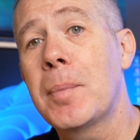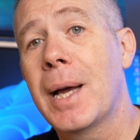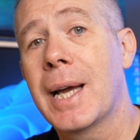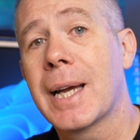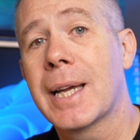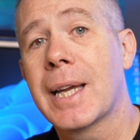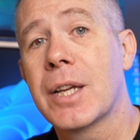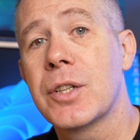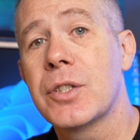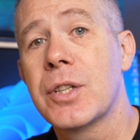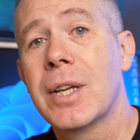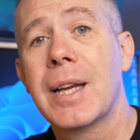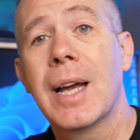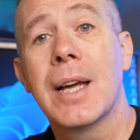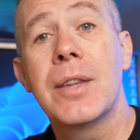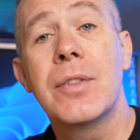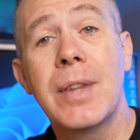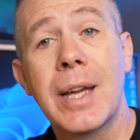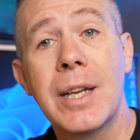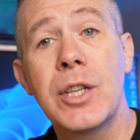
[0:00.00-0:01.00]
package
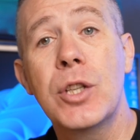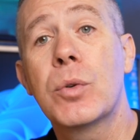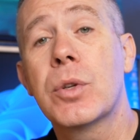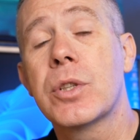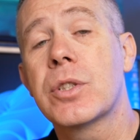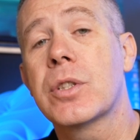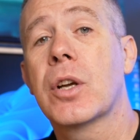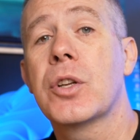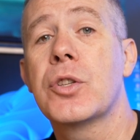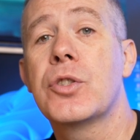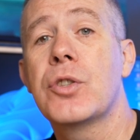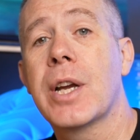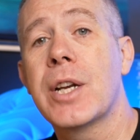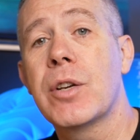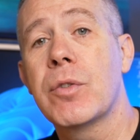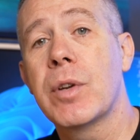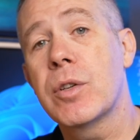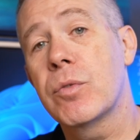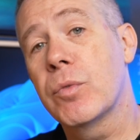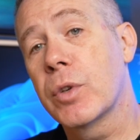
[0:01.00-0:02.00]
and then you can start
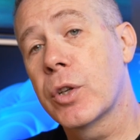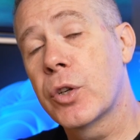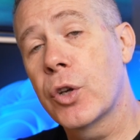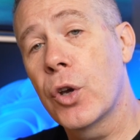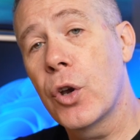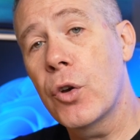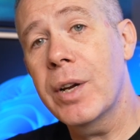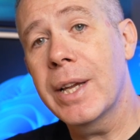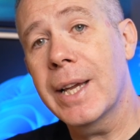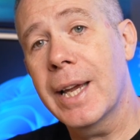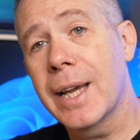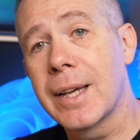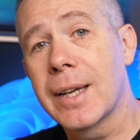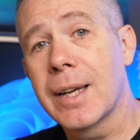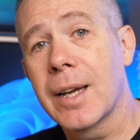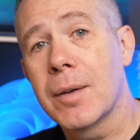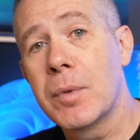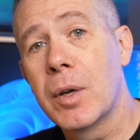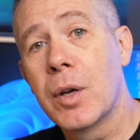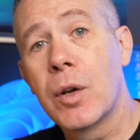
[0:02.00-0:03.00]
generating recurring
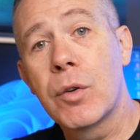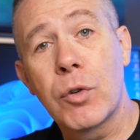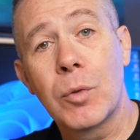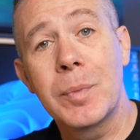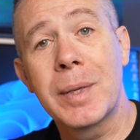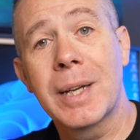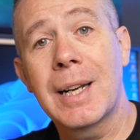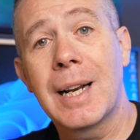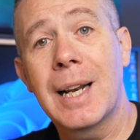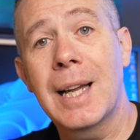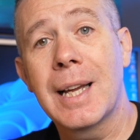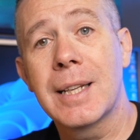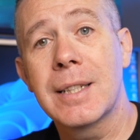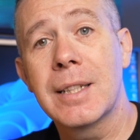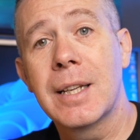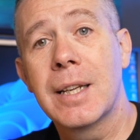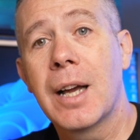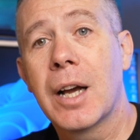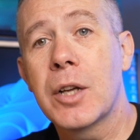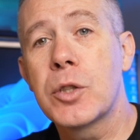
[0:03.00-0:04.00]
income from your client
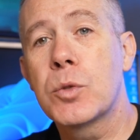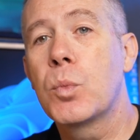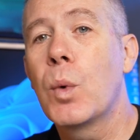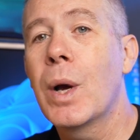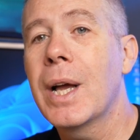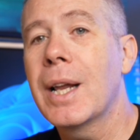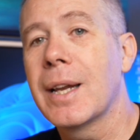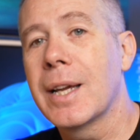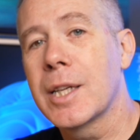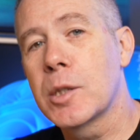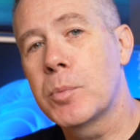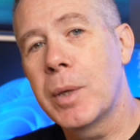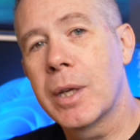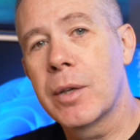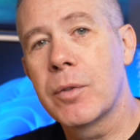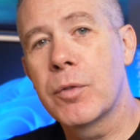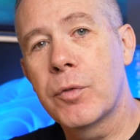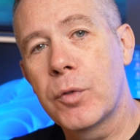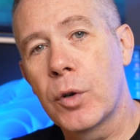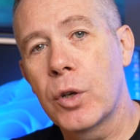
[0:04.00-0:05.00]
as well as be
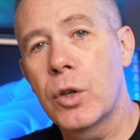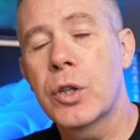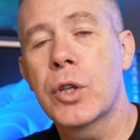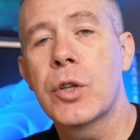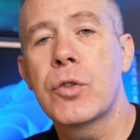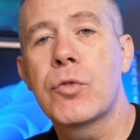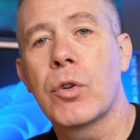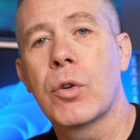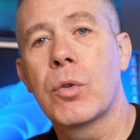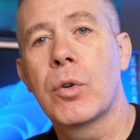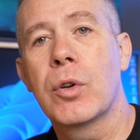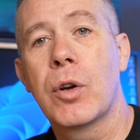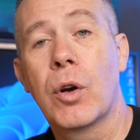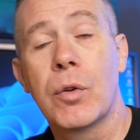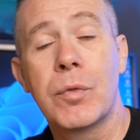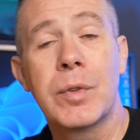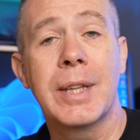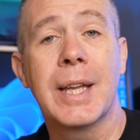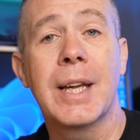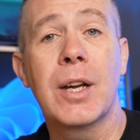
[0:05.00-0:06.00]
in full control
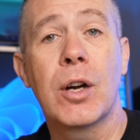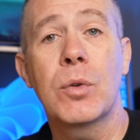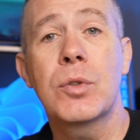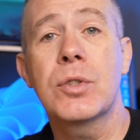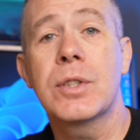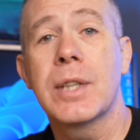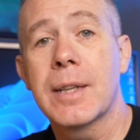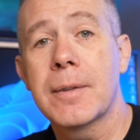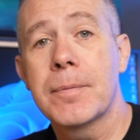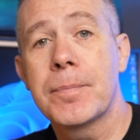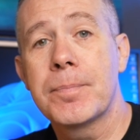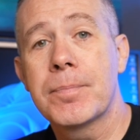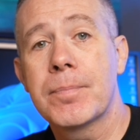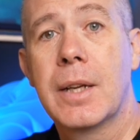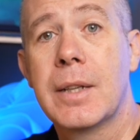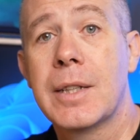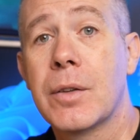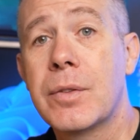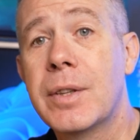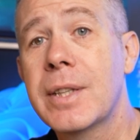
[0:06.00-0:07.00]
over their hosting.
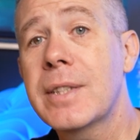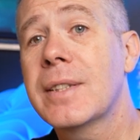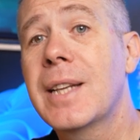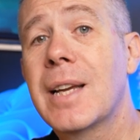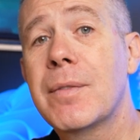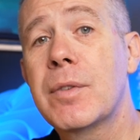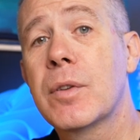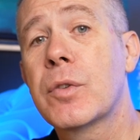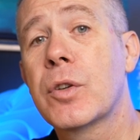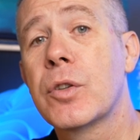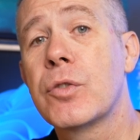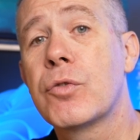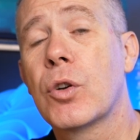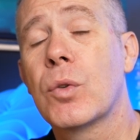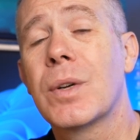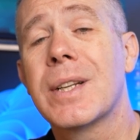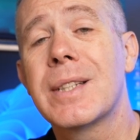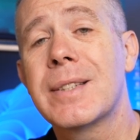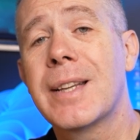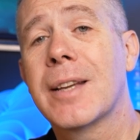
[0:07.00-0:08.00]
Now this level of
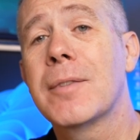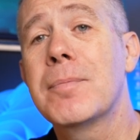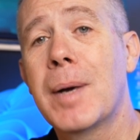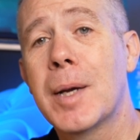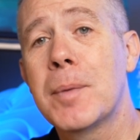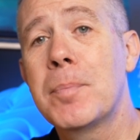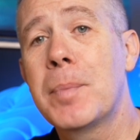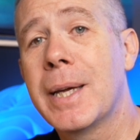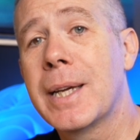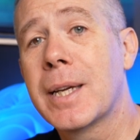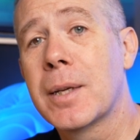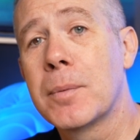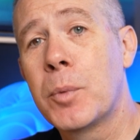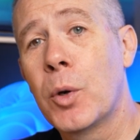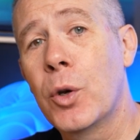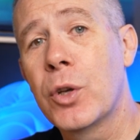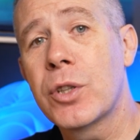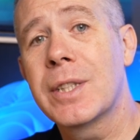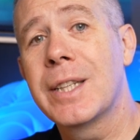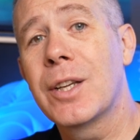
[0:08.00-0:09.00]
control has saved my bacon
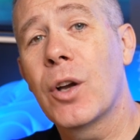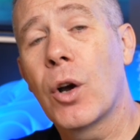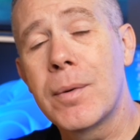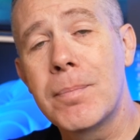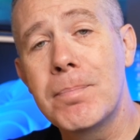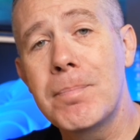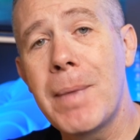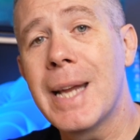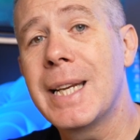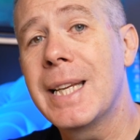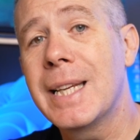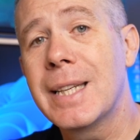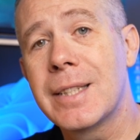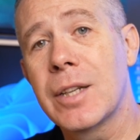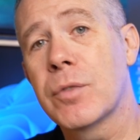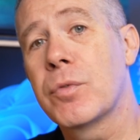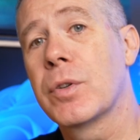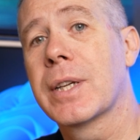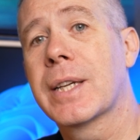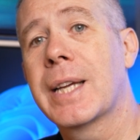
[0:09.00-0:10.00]
personally on many
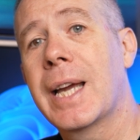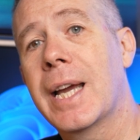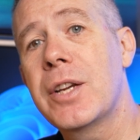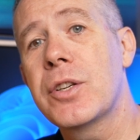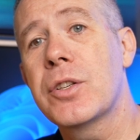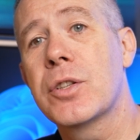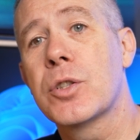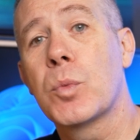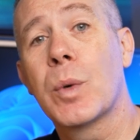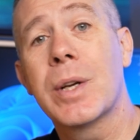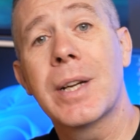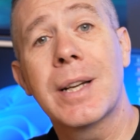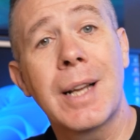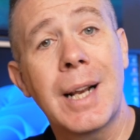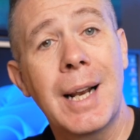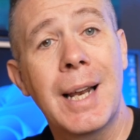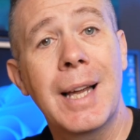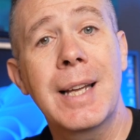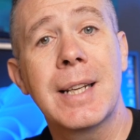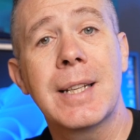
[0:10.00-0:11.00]
different occasions where a
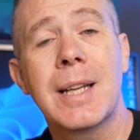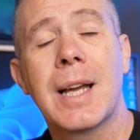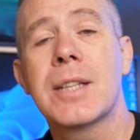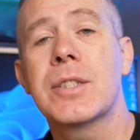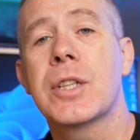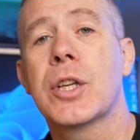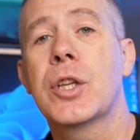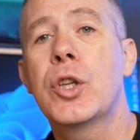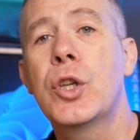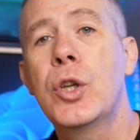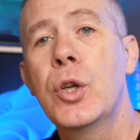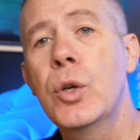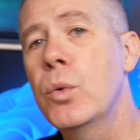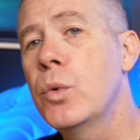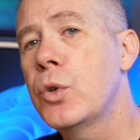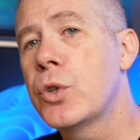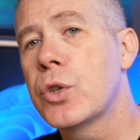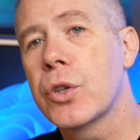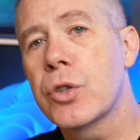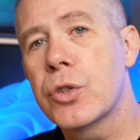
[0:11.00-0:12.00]
client has a
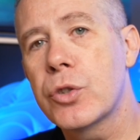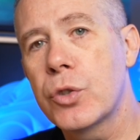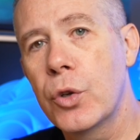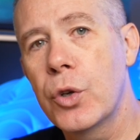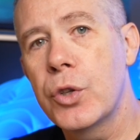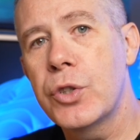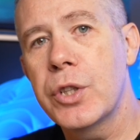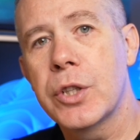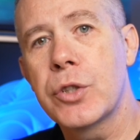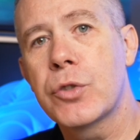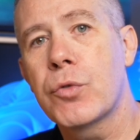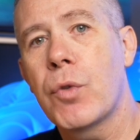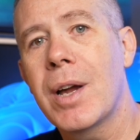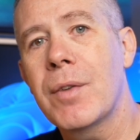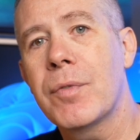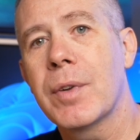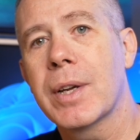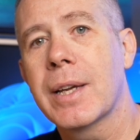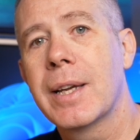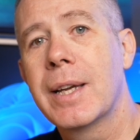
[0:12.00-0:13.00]
huge surge in
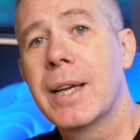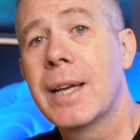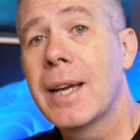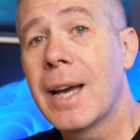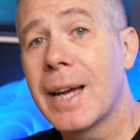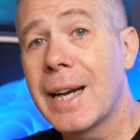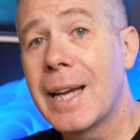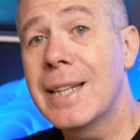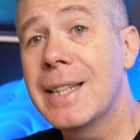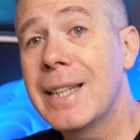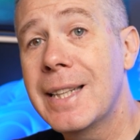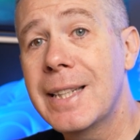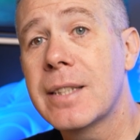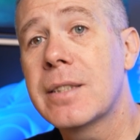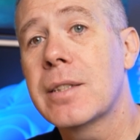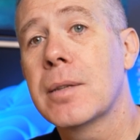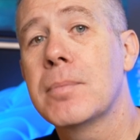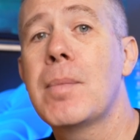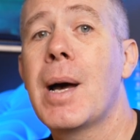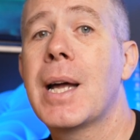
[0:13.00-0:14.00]
traffic and I needed
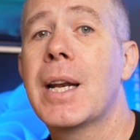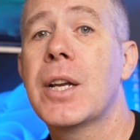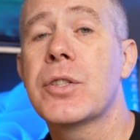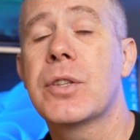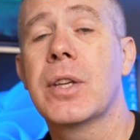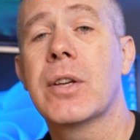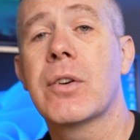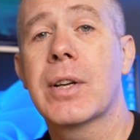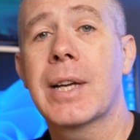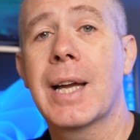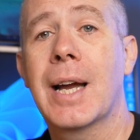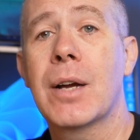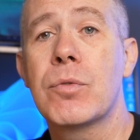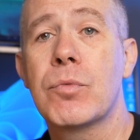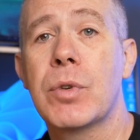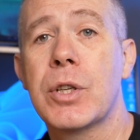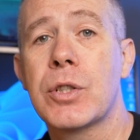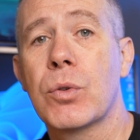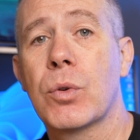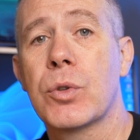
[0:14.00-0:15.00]
to manage their account
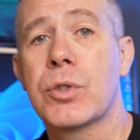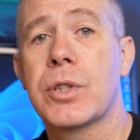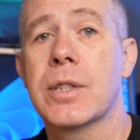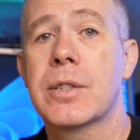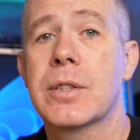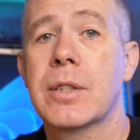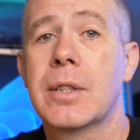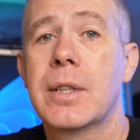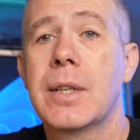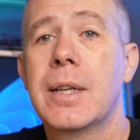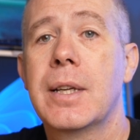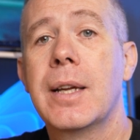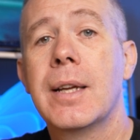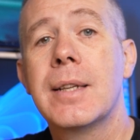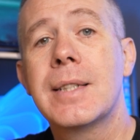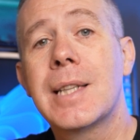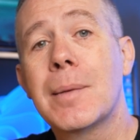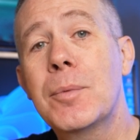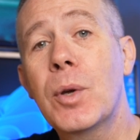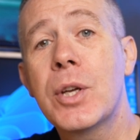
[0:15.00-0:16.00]
resources.
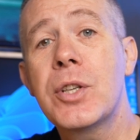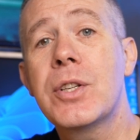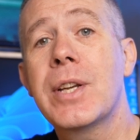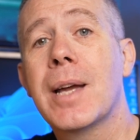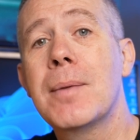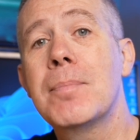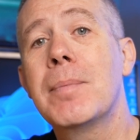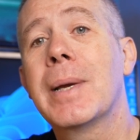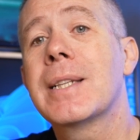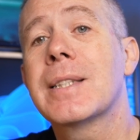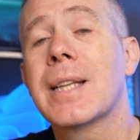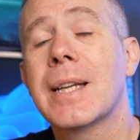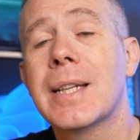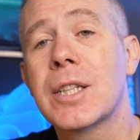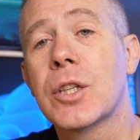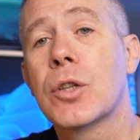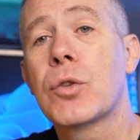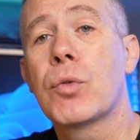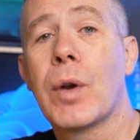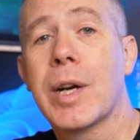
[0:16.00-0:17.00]
WHM makes that
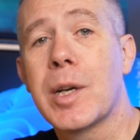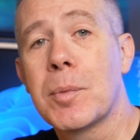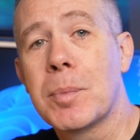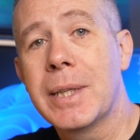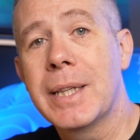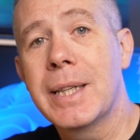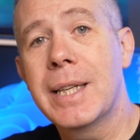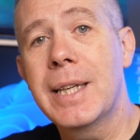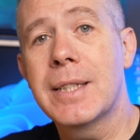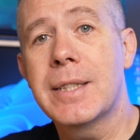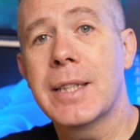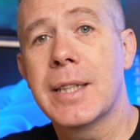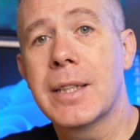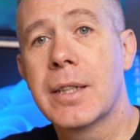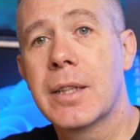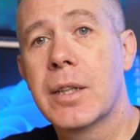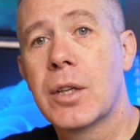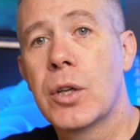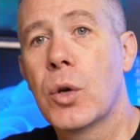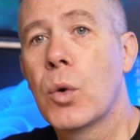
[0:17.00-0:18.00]
incredibly easy.
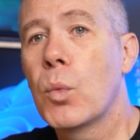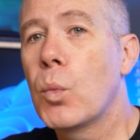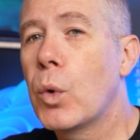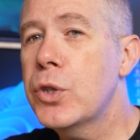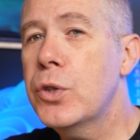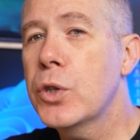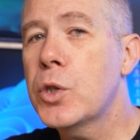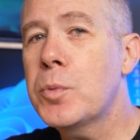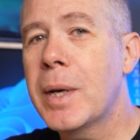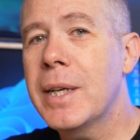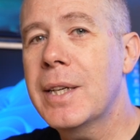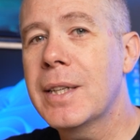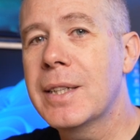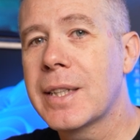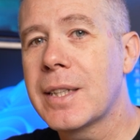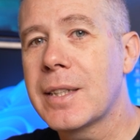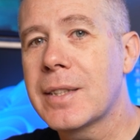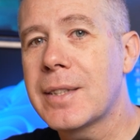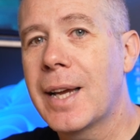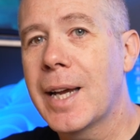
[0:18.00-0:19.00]
Once you spend a
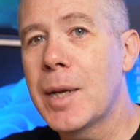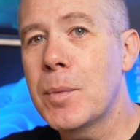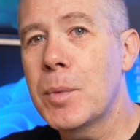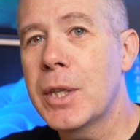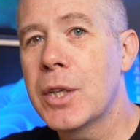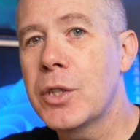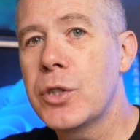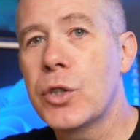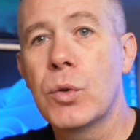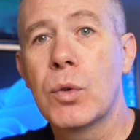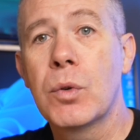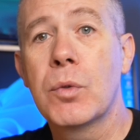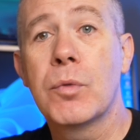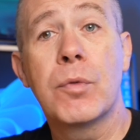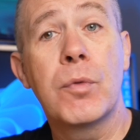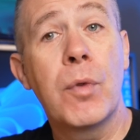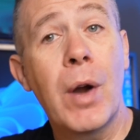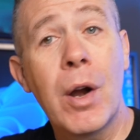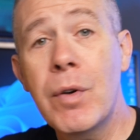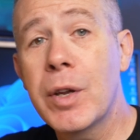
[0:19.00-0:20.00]
little time with it, you'll
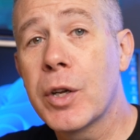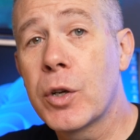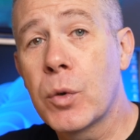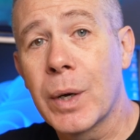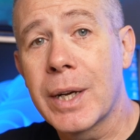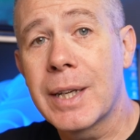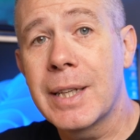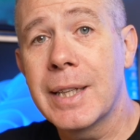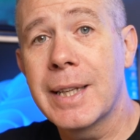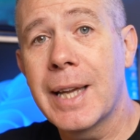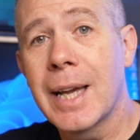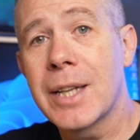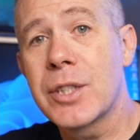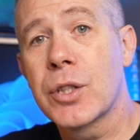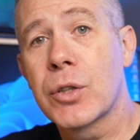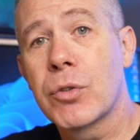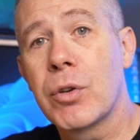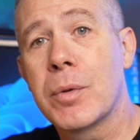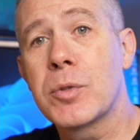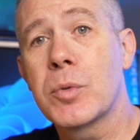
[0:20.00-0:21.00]
very quickly get
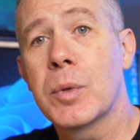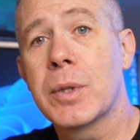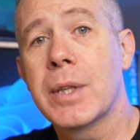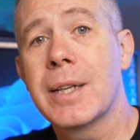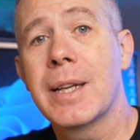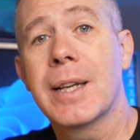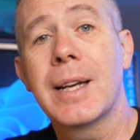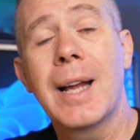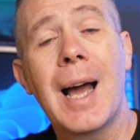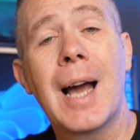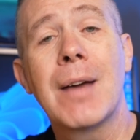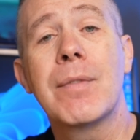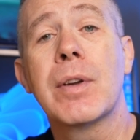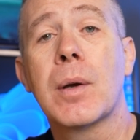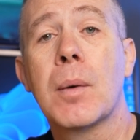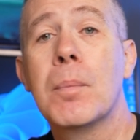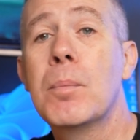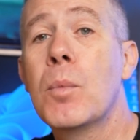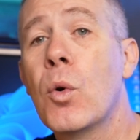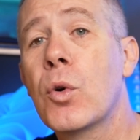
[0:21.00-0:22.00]
to grips with it and having
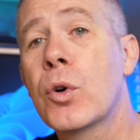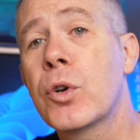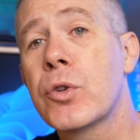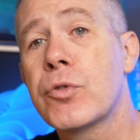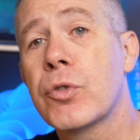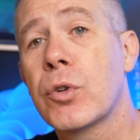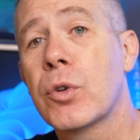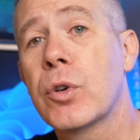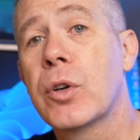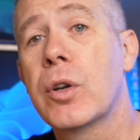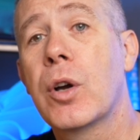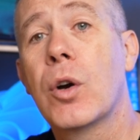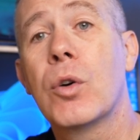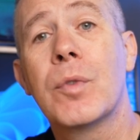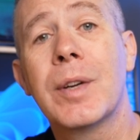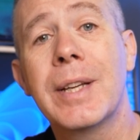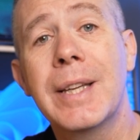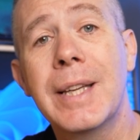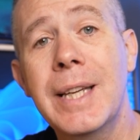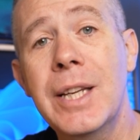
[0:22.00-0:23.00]
more control
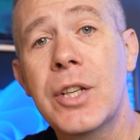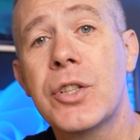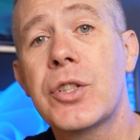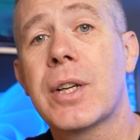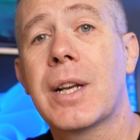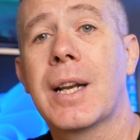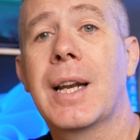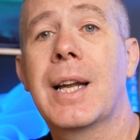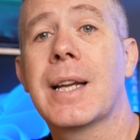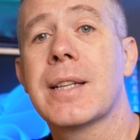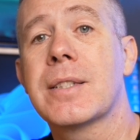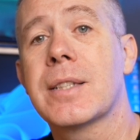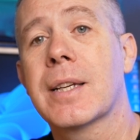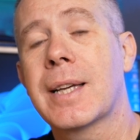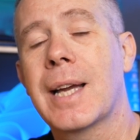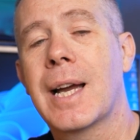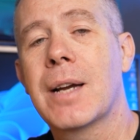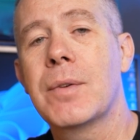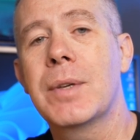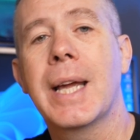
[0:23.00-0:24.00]
over each client's
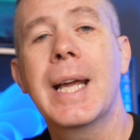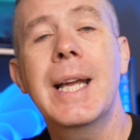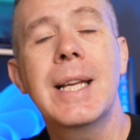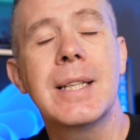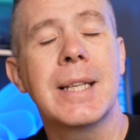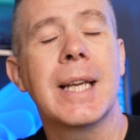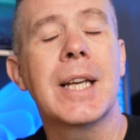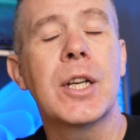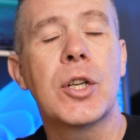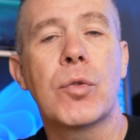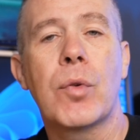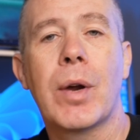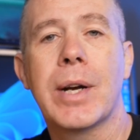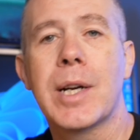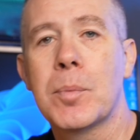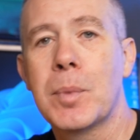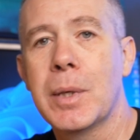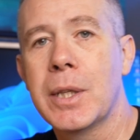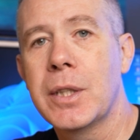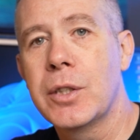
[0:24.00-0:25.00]
account is
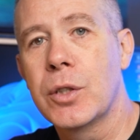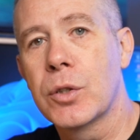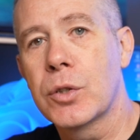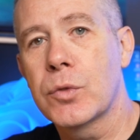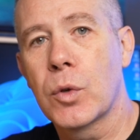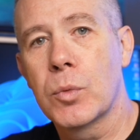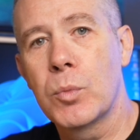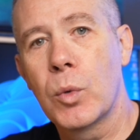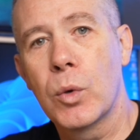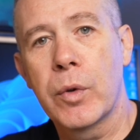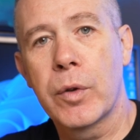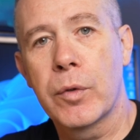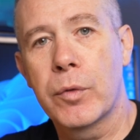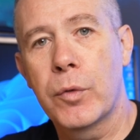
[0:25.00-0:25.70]
incredibly useful useful moving